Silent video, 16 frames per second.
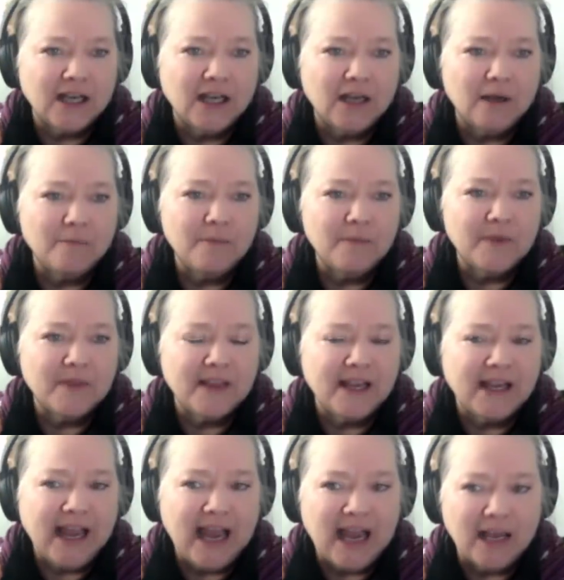
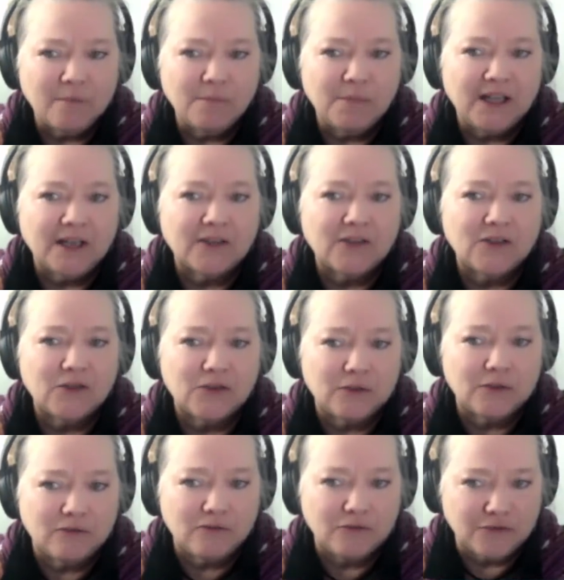it can be
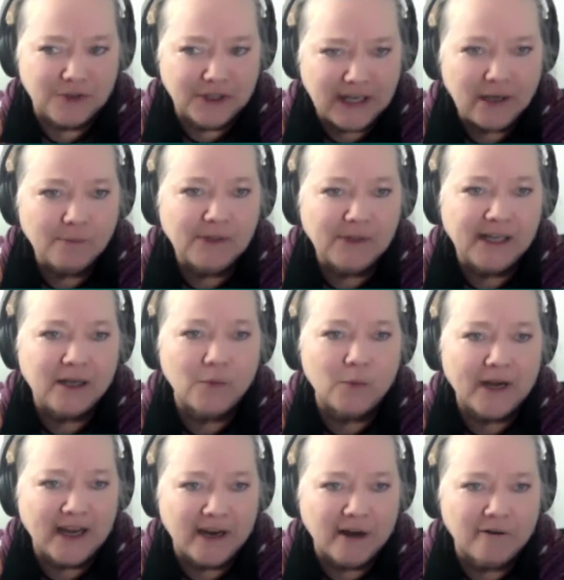extremely
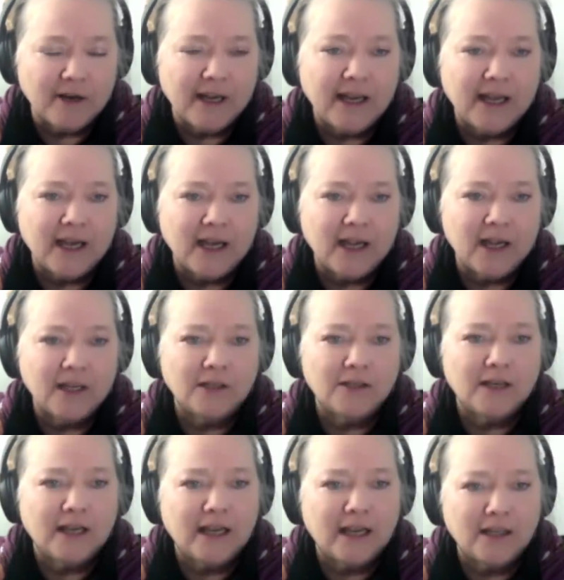wearing
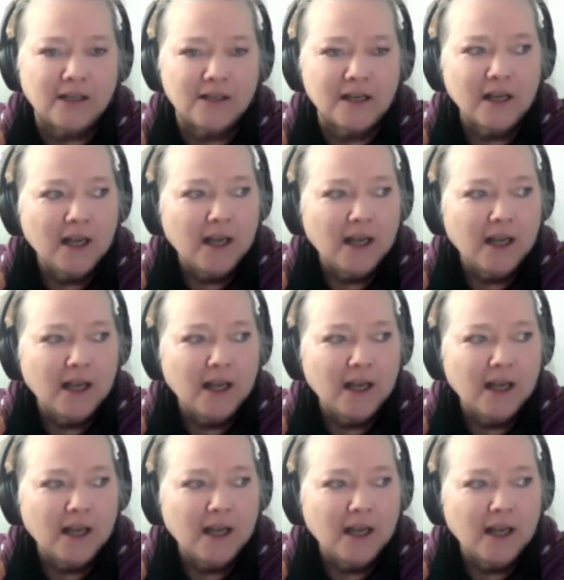and